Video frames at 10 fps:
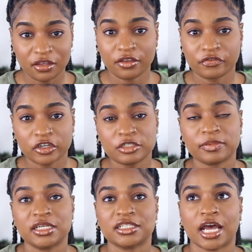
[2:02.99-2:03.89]
The first
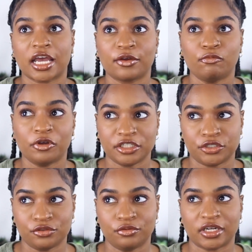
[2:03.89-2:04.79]
place I went
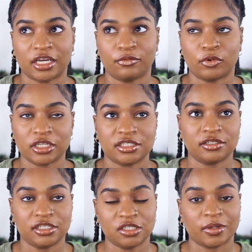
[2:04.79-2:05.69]
to when I wanted to
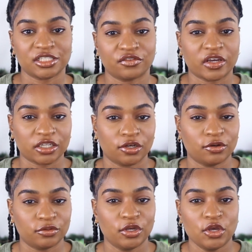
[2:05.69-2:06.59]
teach myself how to
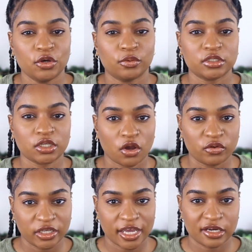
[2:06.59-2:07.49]
code was
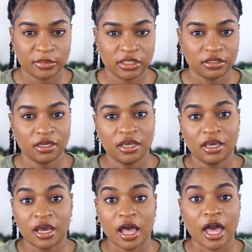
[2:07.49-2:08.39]
Codecademy.
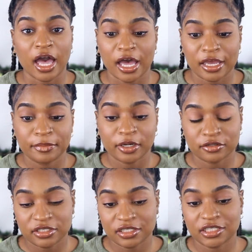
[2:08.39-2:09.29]
I
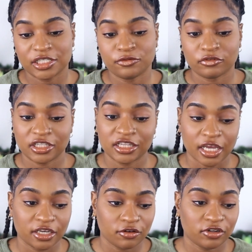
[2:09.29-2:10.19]
personally really
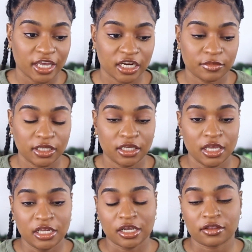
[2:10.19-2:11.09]
like Codecademy.
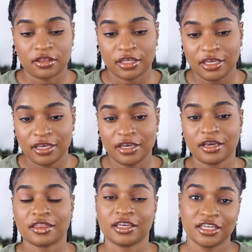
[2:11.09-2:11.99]
Now the
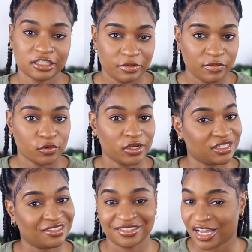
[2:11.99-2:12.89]
thing that gets people
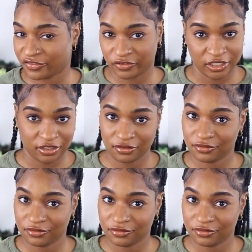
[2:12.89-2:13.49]
is it's not free.